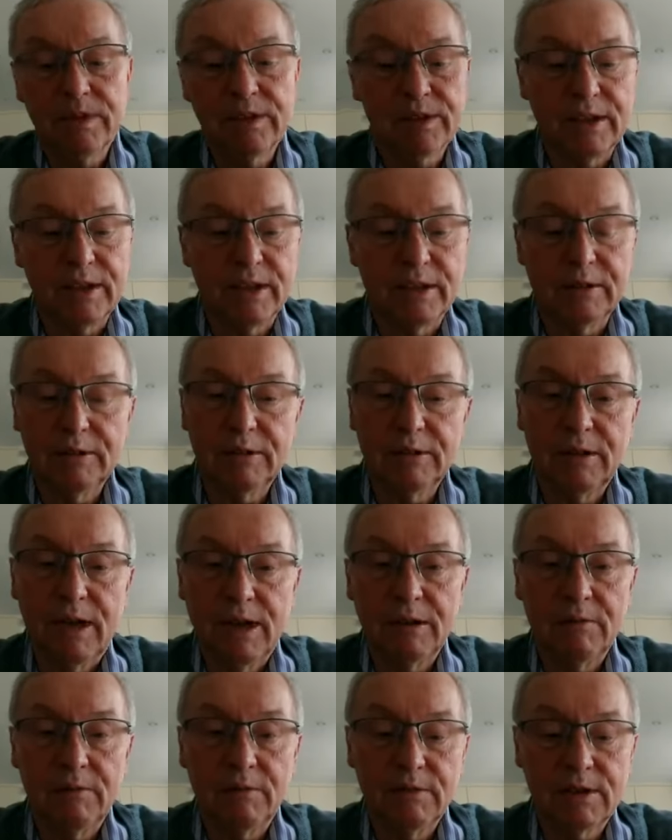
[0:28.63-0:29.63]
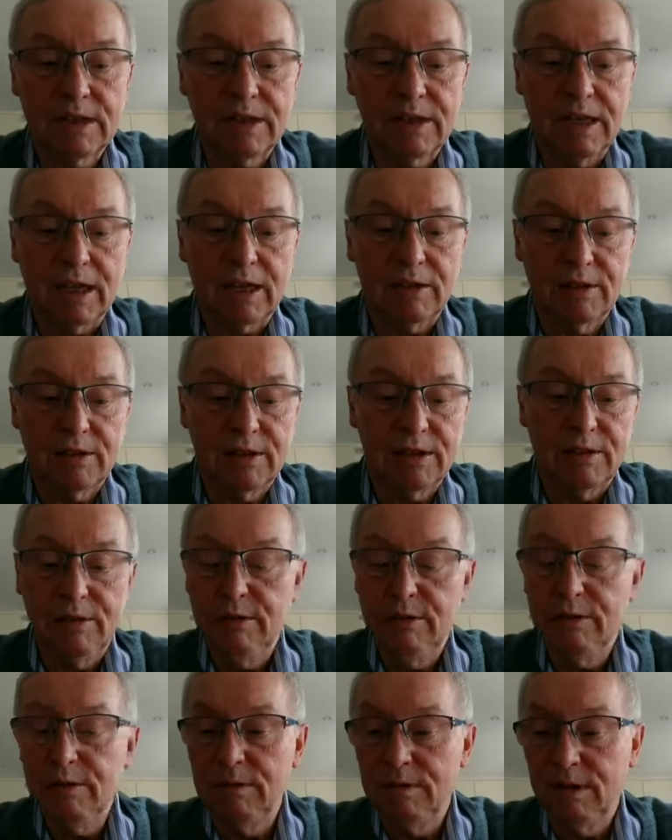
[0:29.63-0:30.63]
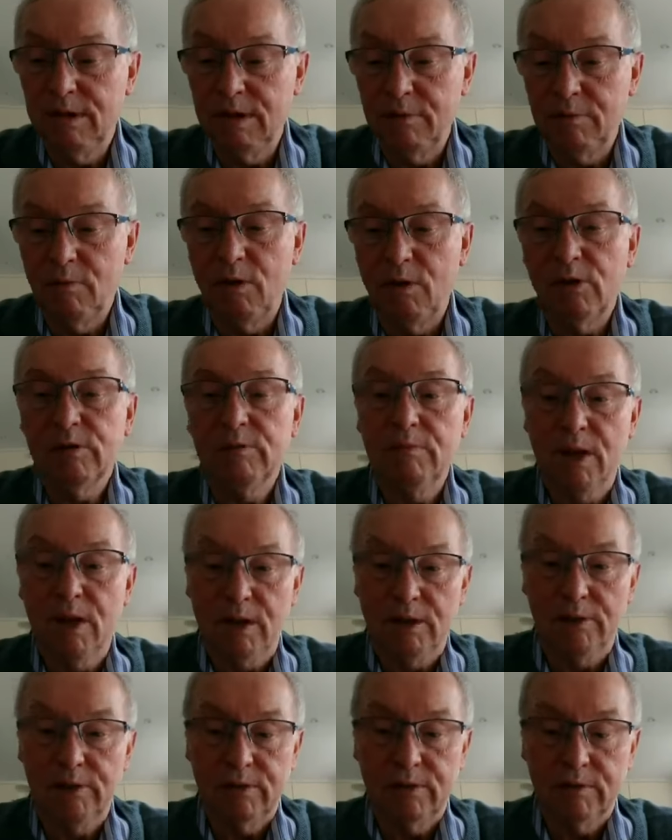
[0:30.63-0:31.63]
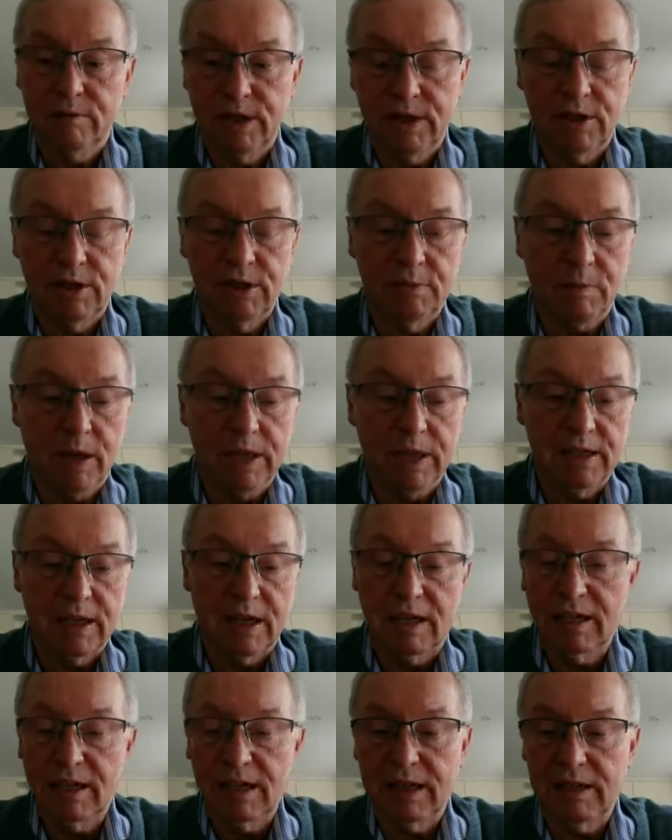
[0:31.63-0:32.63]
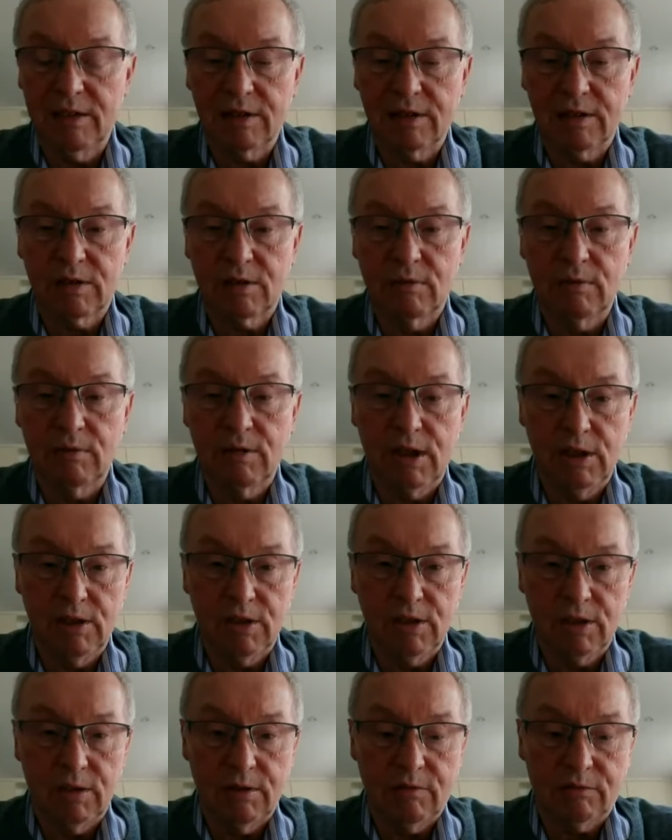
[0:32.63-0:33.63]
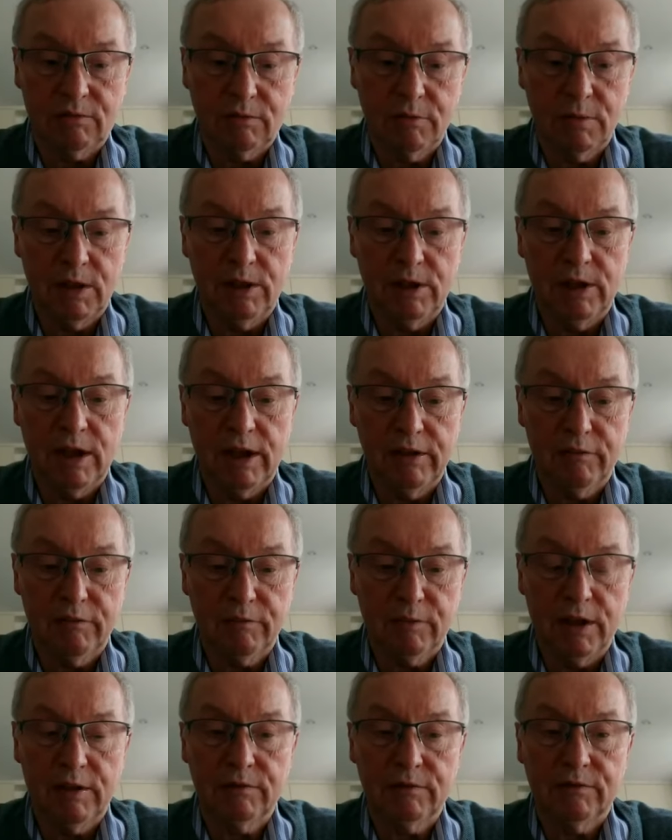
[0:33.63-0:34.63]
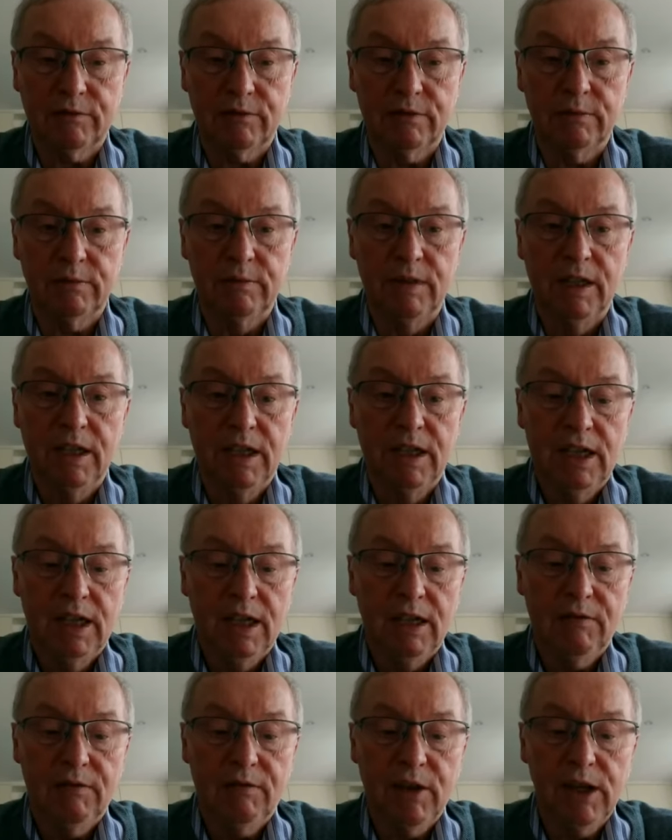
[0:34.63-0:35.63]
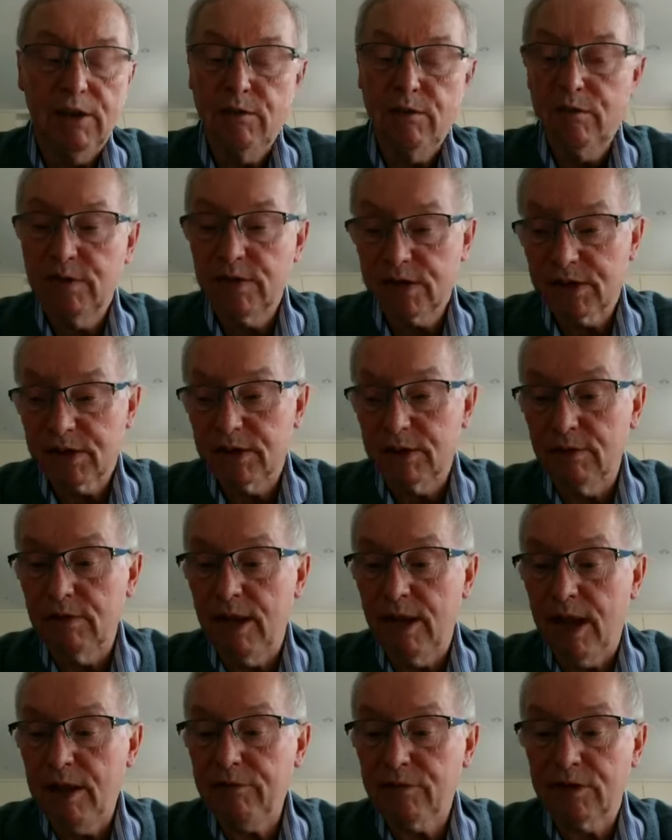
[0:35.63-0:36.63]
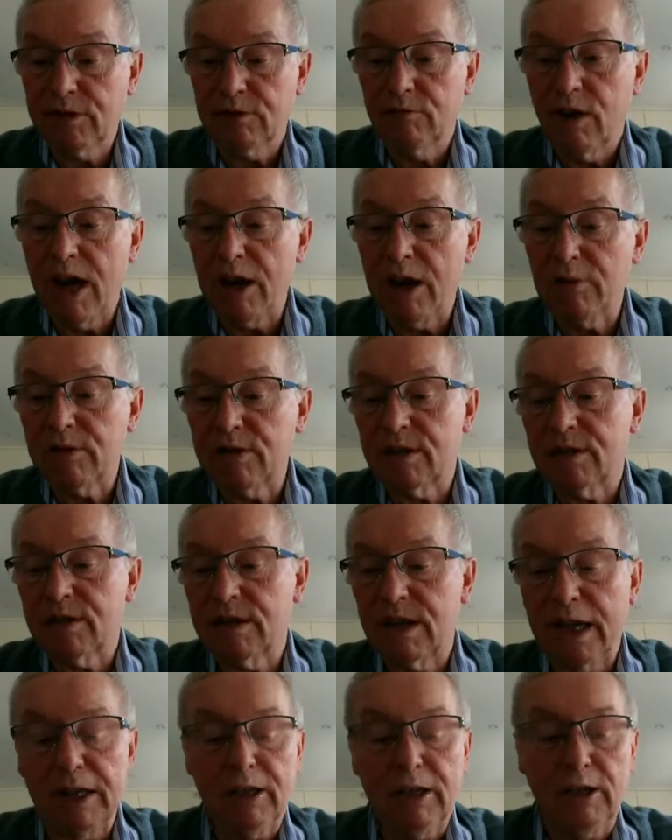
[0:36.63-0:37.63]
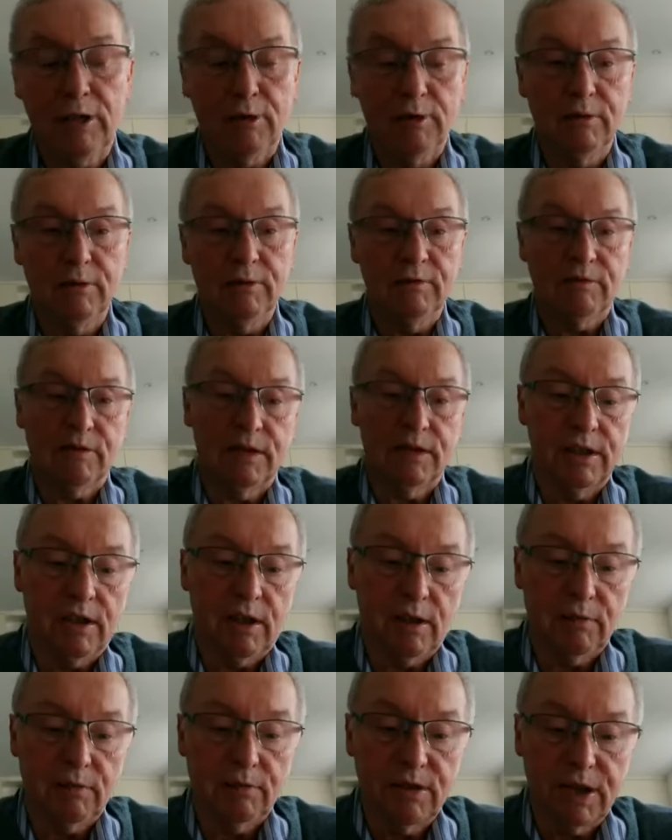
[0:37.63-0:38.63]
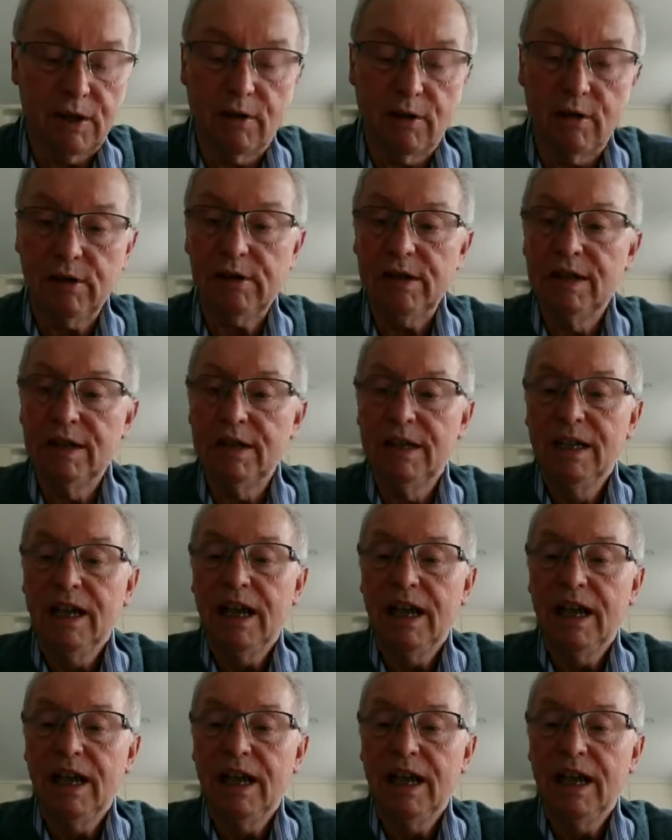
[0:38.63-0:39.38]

So I will stick to the one mode, which is basically just talking to you from a live platform. If any of you are still left around, thank you for holding on.